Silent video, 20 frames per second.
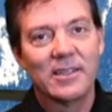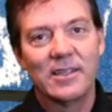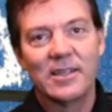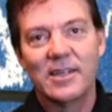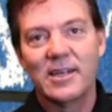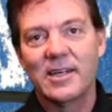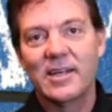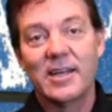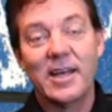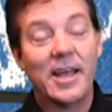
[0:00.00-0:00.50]

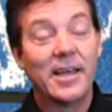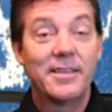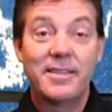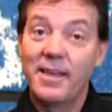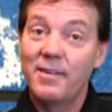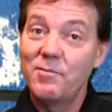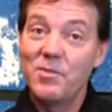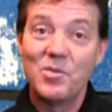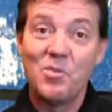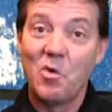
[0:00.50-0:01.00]

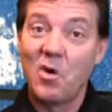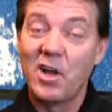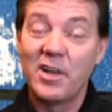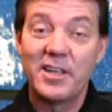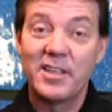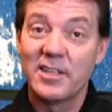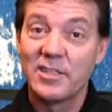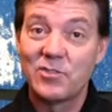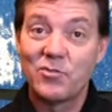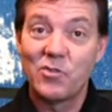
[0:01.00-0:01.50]
They've been
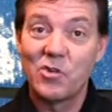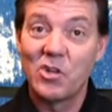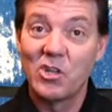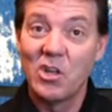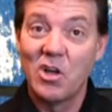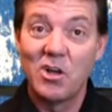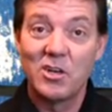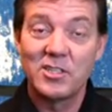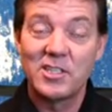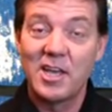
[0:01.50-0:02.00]
wanting this for a
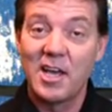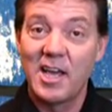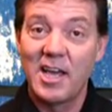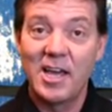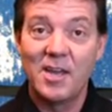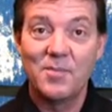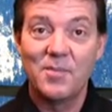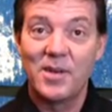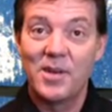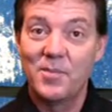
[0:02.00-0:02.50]
long
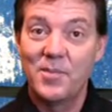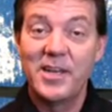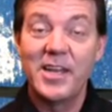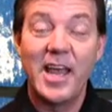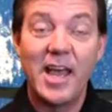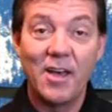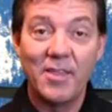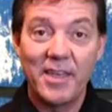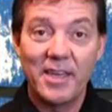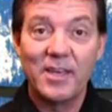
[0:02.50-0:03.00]
time. I mean,
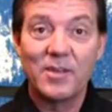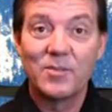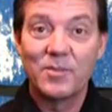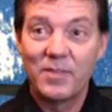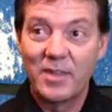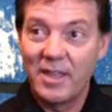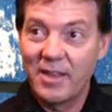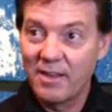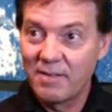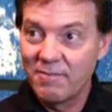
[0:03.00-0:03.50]
now they
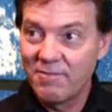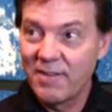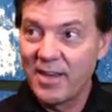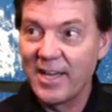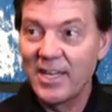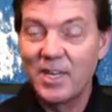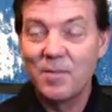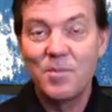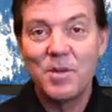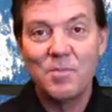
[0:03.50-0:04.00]
can
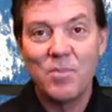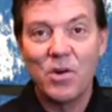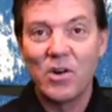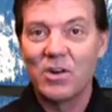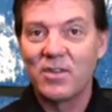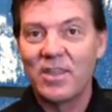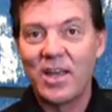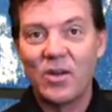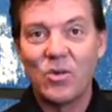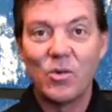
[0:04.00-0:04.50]
finally be part
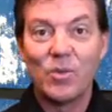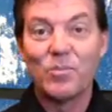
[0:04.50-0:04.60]
of that whole